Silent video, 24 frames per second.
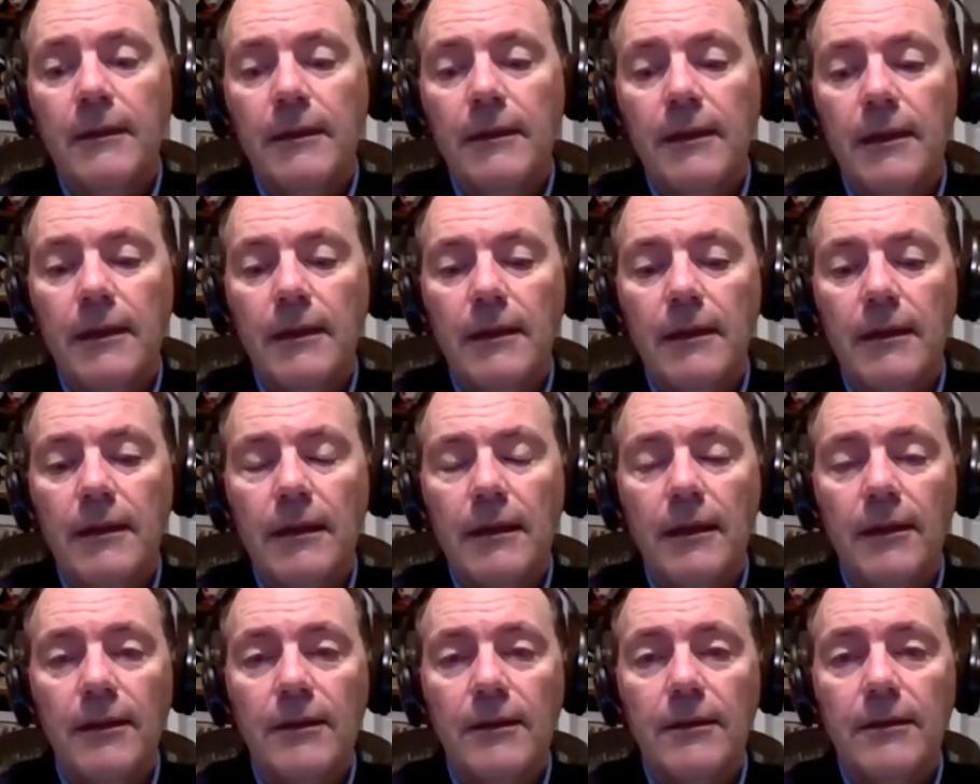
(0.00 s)
the
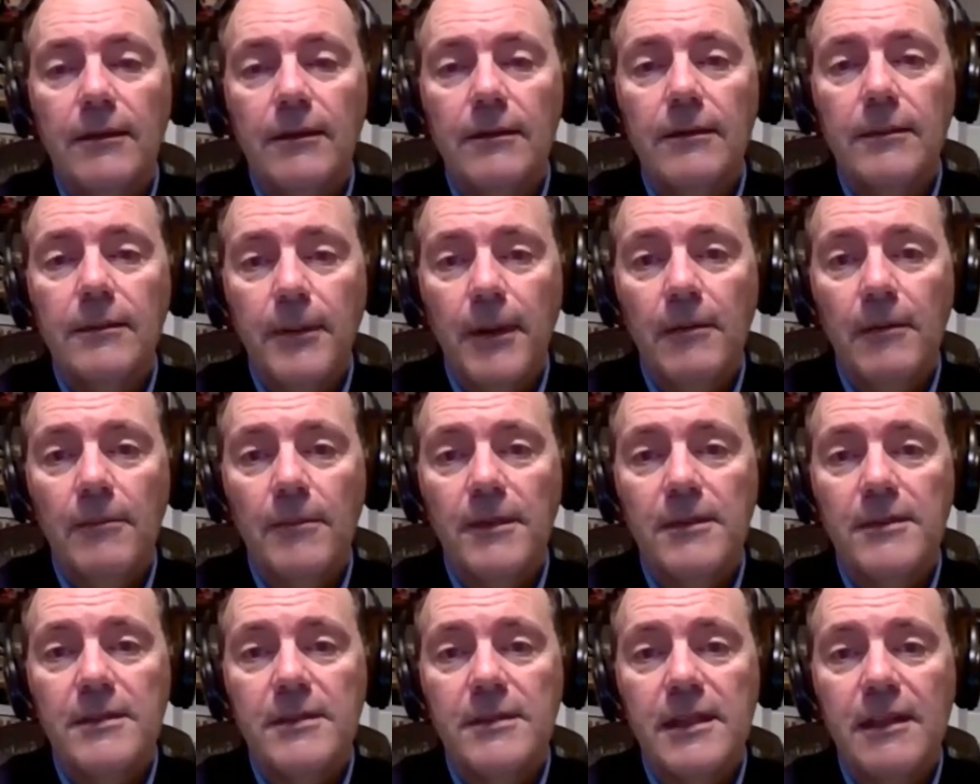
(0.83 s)
other
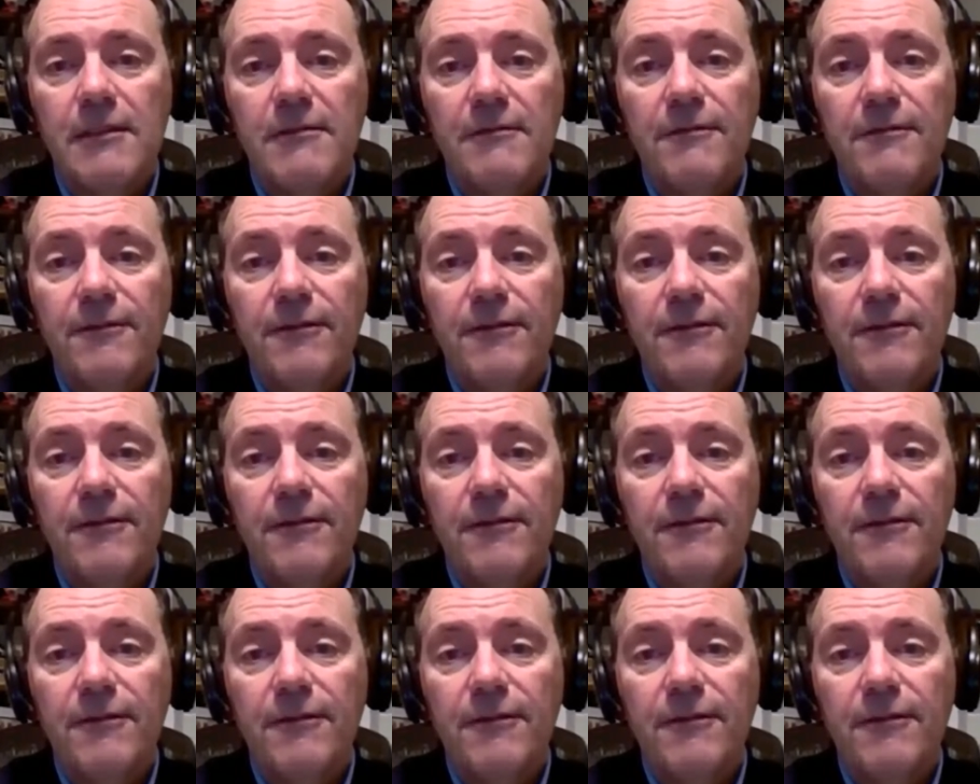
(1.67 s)
departments that